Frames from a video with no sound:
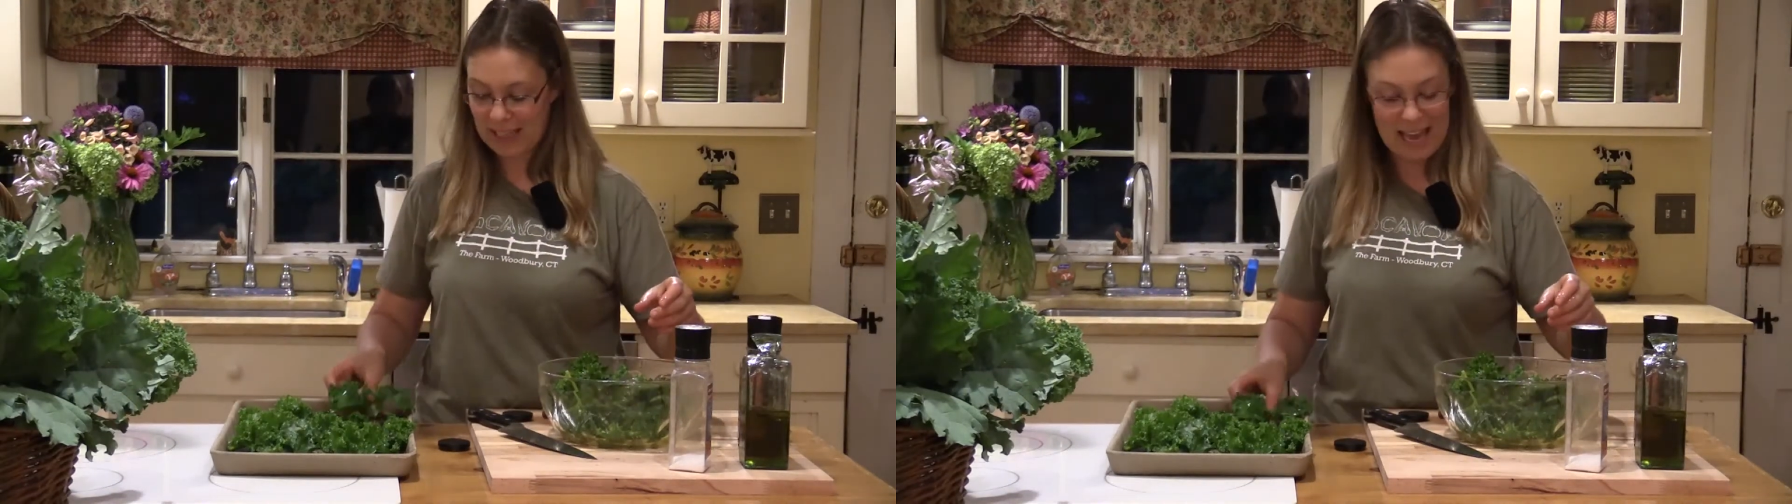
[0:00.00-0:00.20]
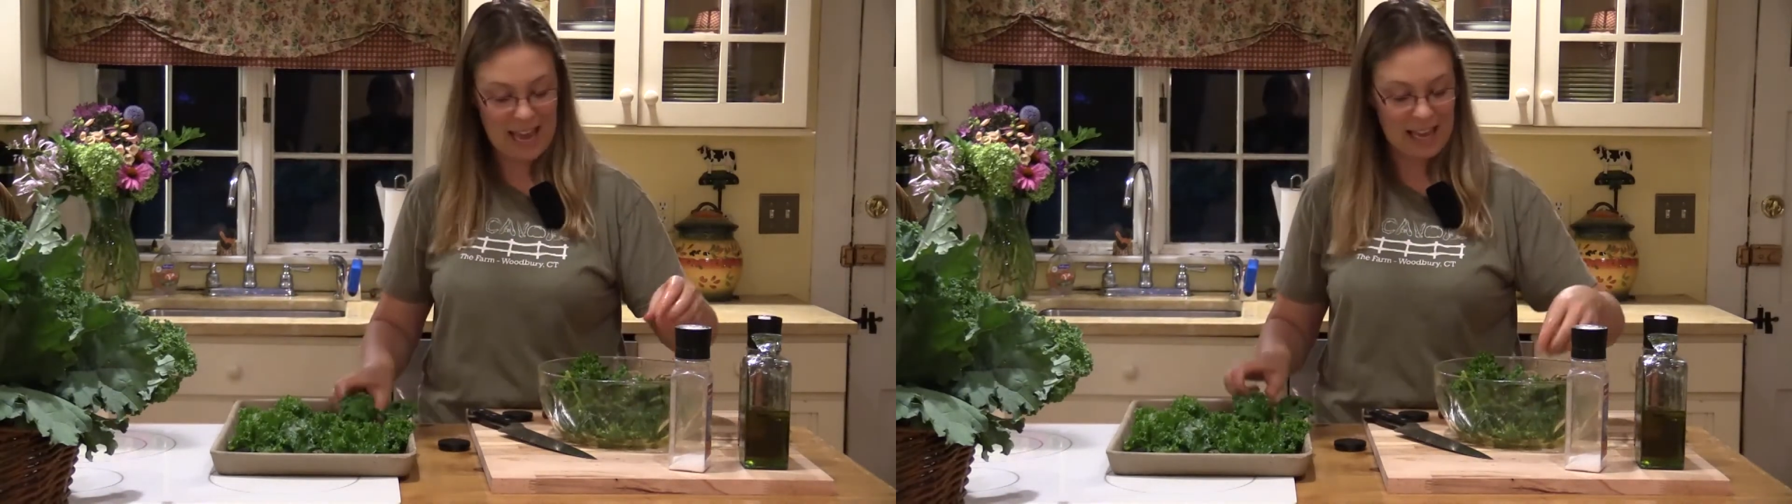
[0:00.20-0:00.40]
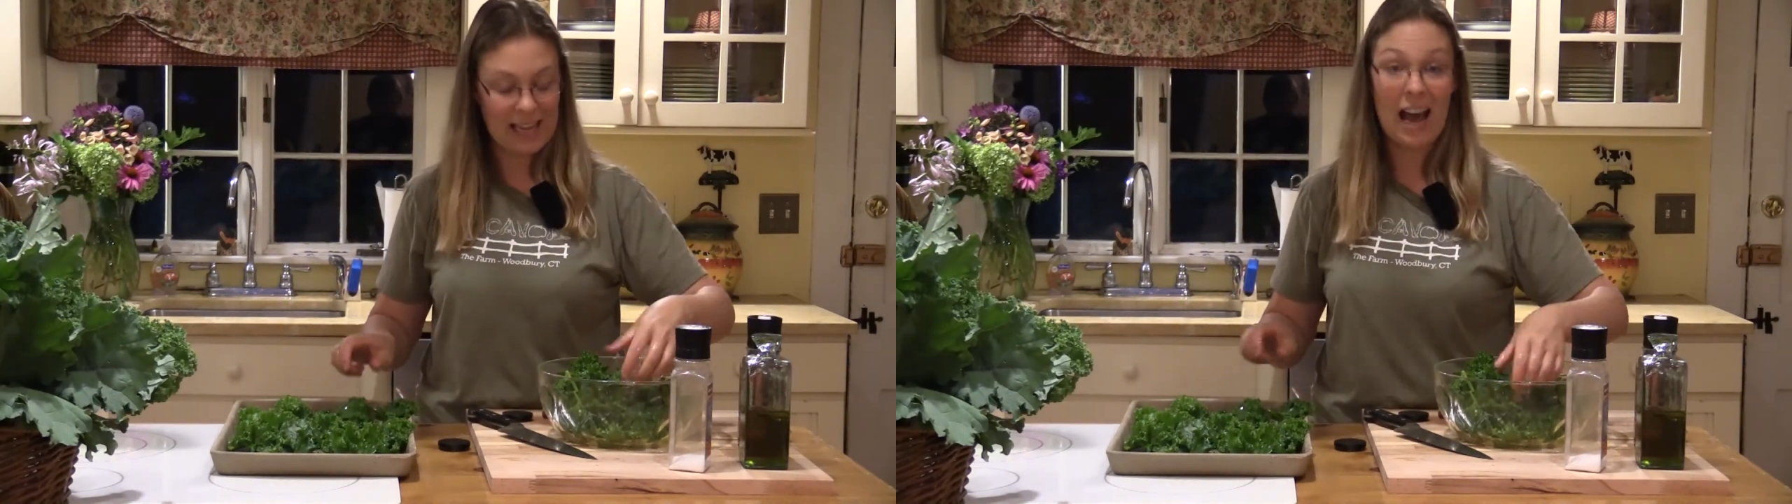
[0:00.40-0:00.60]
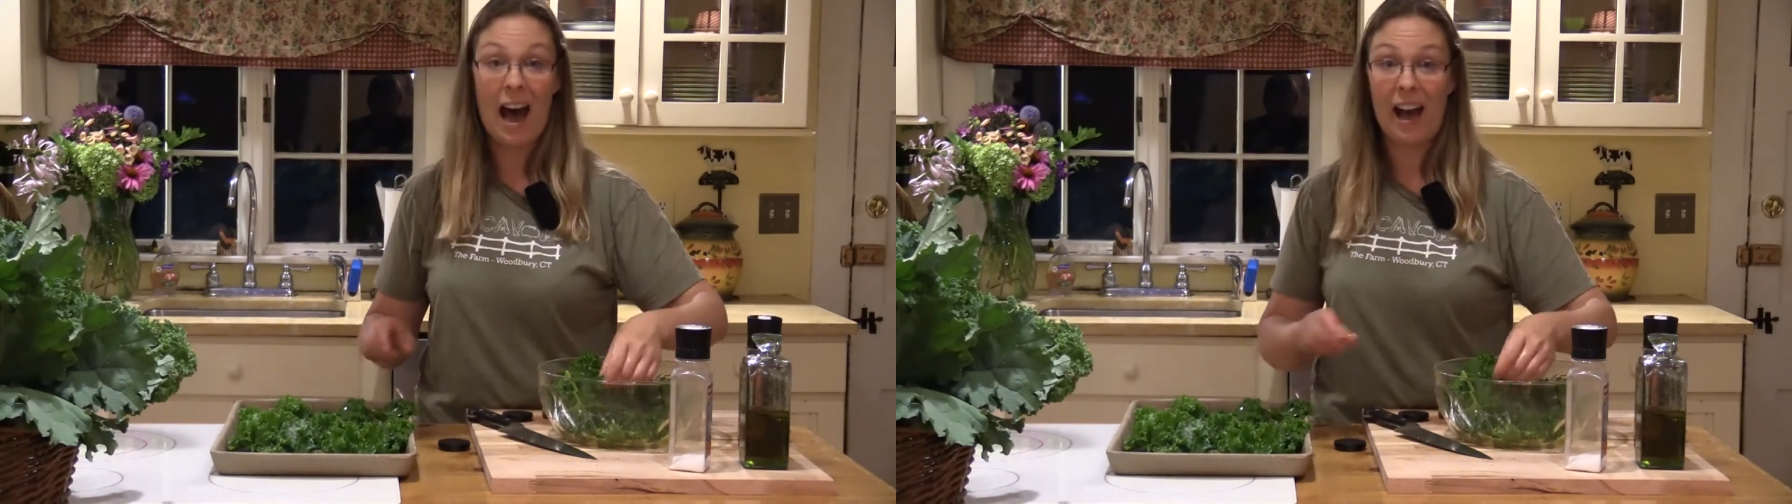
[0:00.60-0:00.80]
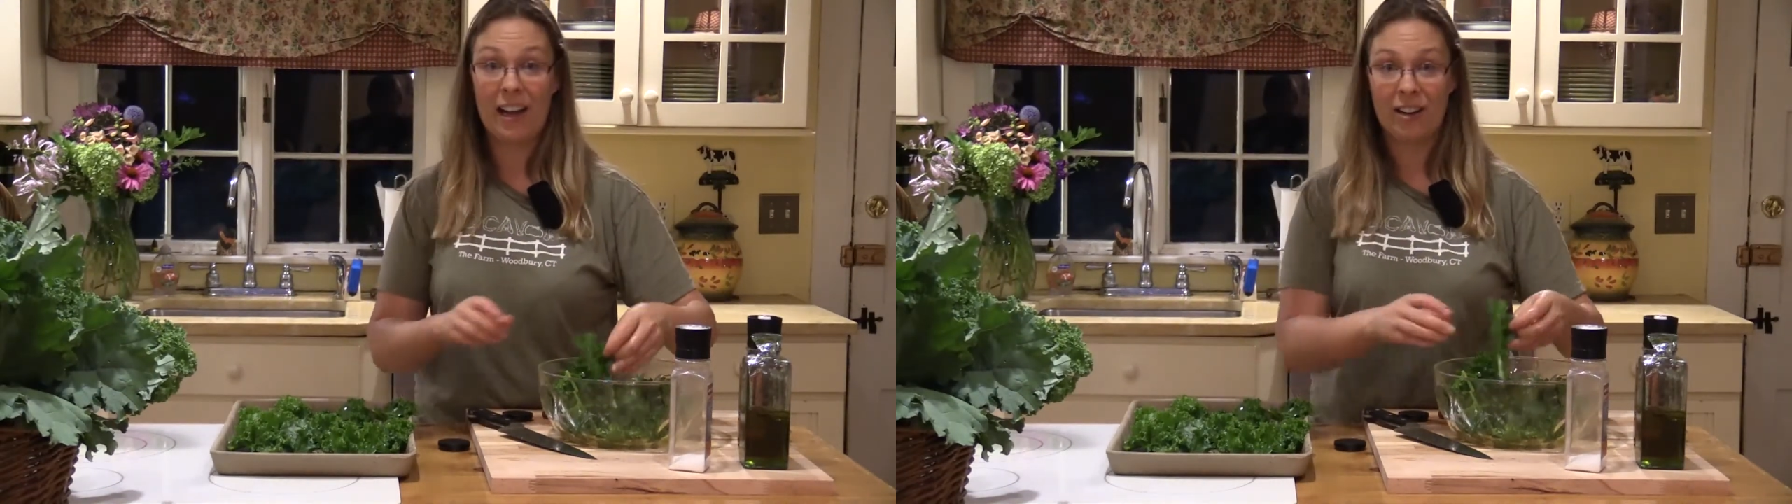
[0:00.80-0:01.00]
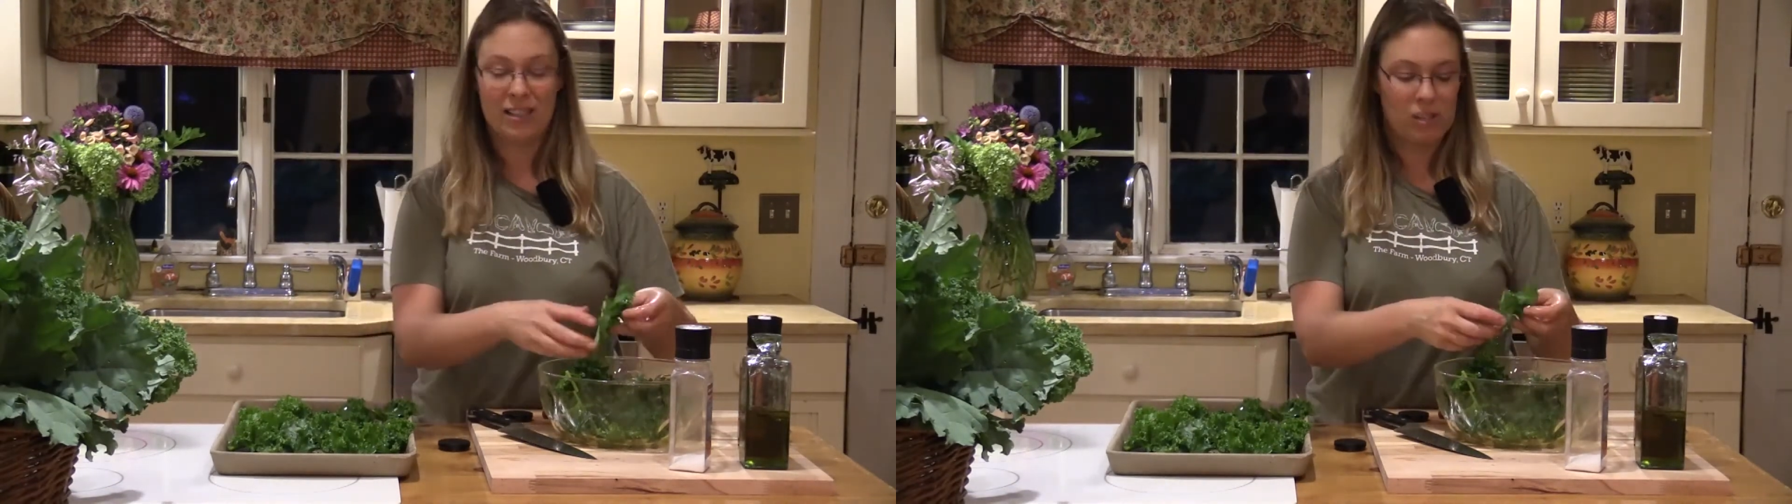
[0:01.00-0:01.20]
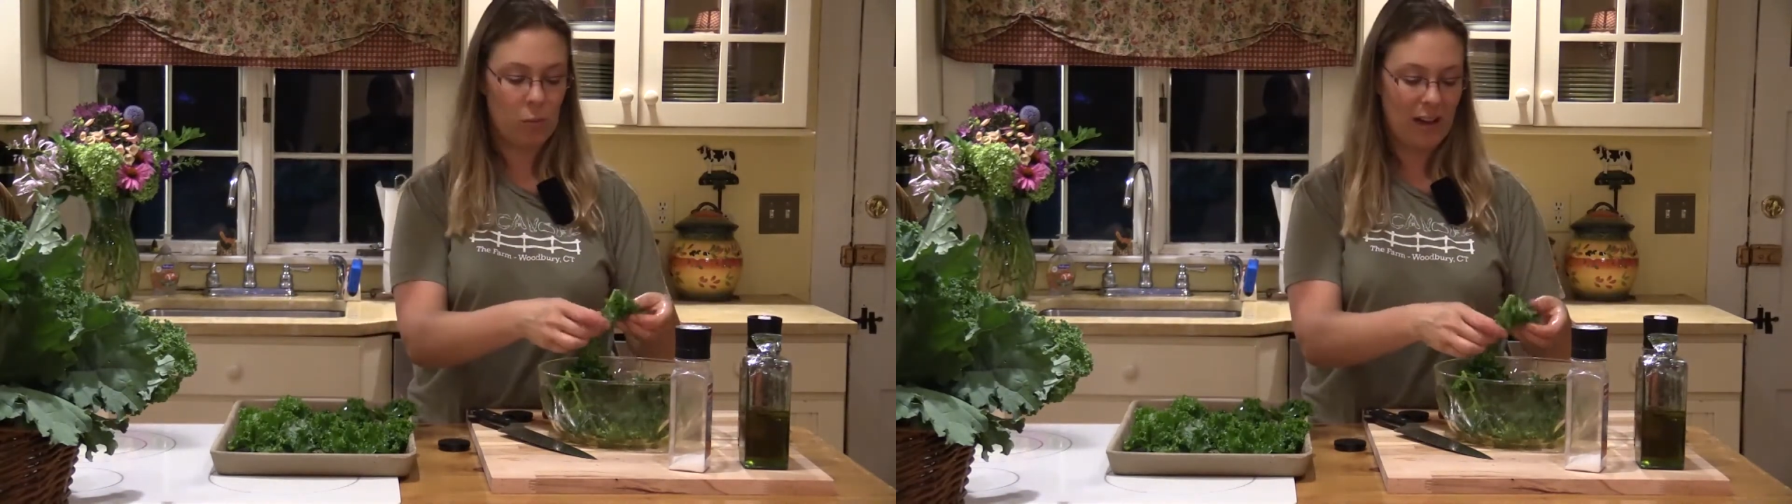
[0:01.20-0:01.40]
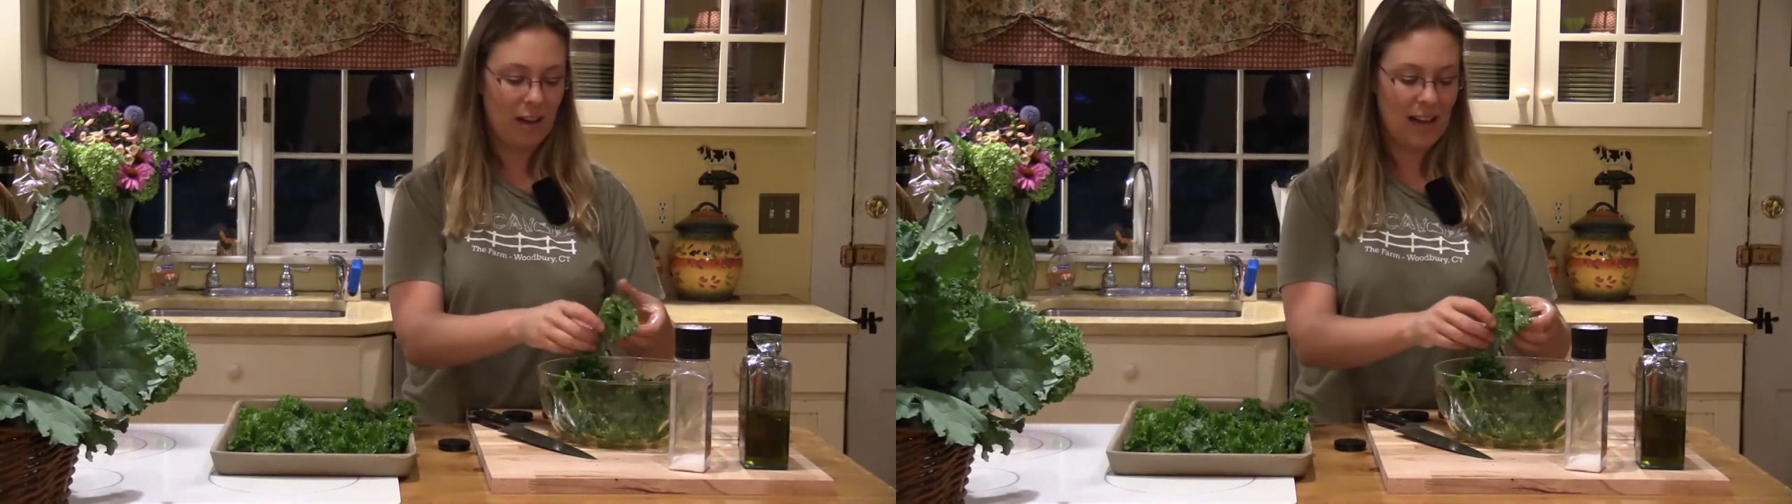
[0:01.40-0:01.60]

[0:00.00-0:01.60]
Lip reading: K, iron as well.